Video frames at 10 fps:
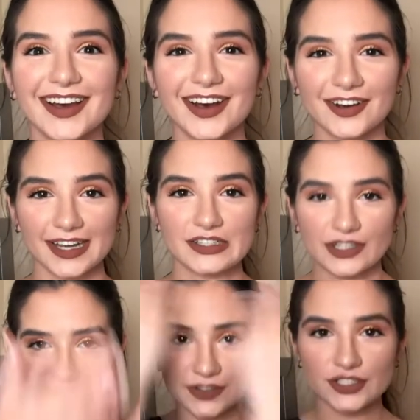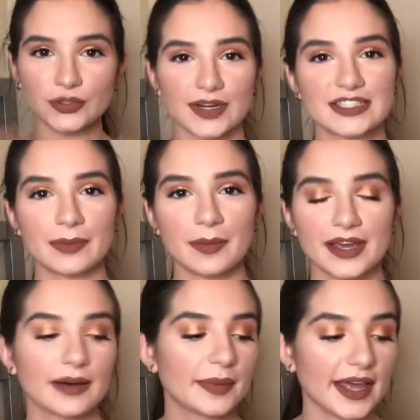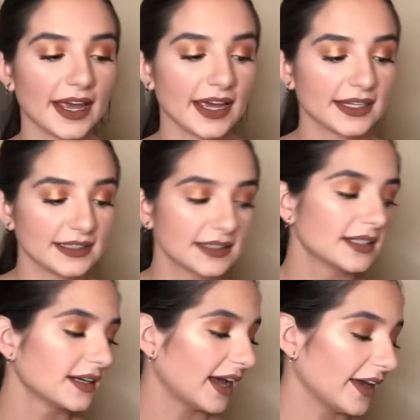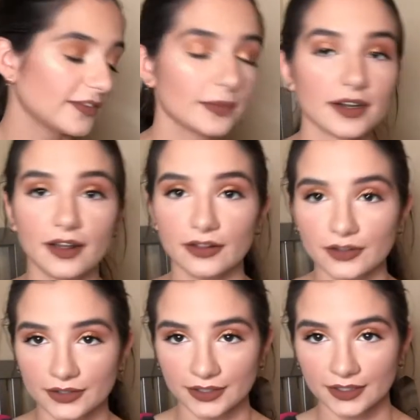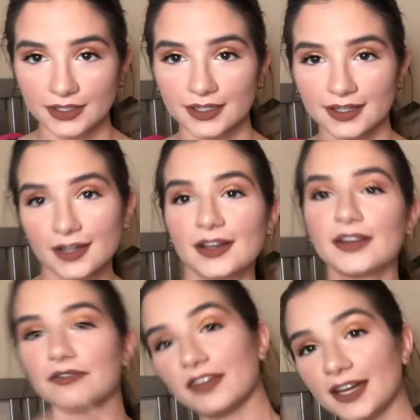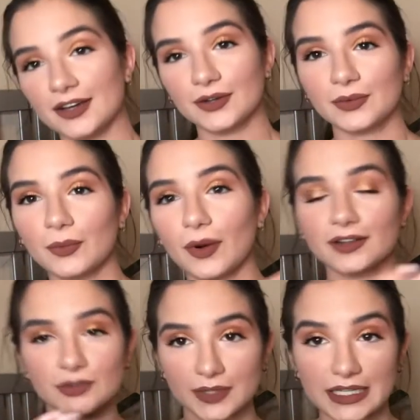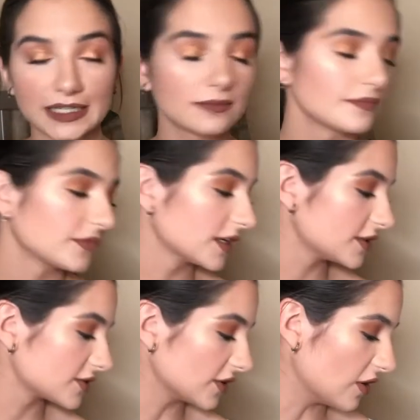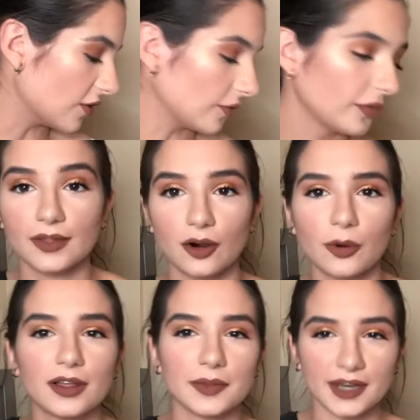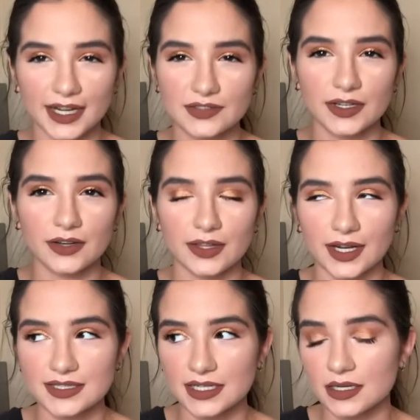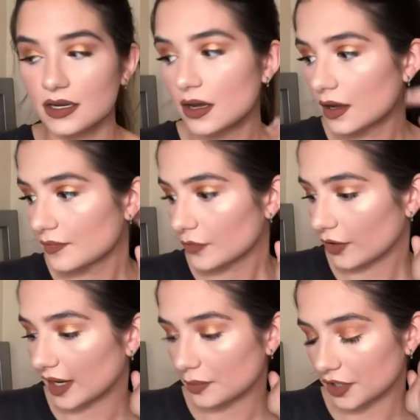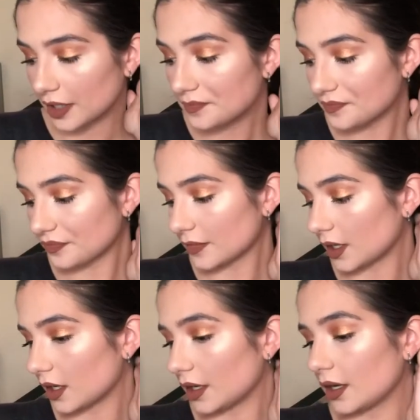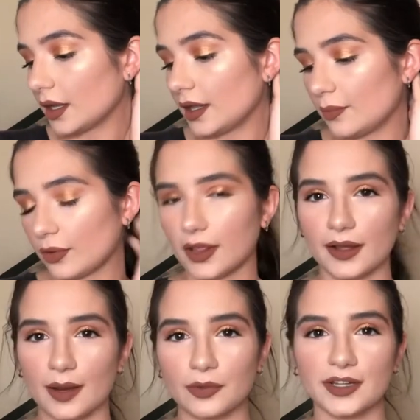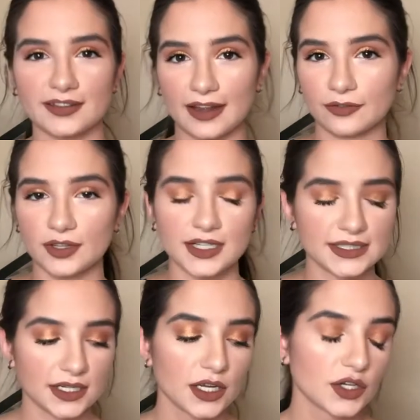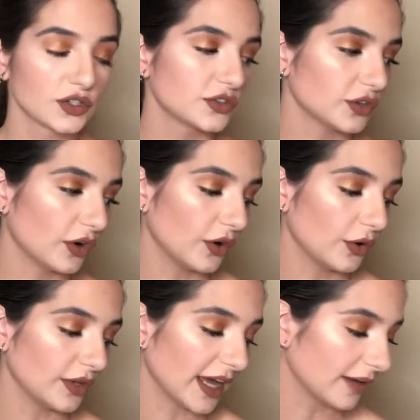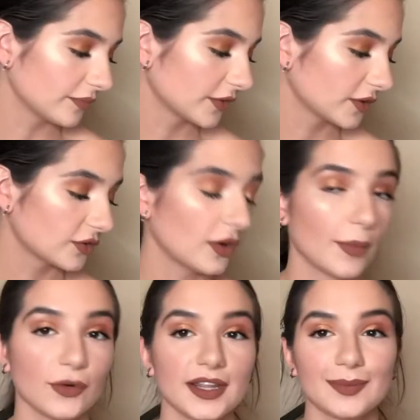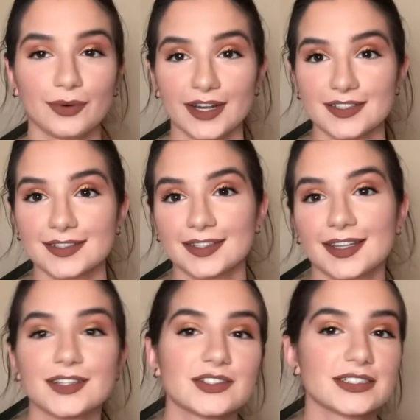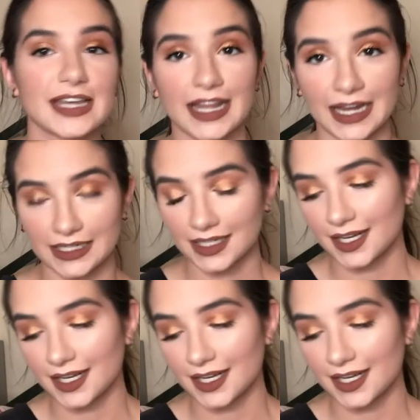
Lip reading: Okay, so I just finished the rest of my makeup, and I filmed another video while doing it. So that'll probably be the next video that you guys see, or that I put up in probably a couple days after this. So yeah, so I'm really impressed, let's just say that,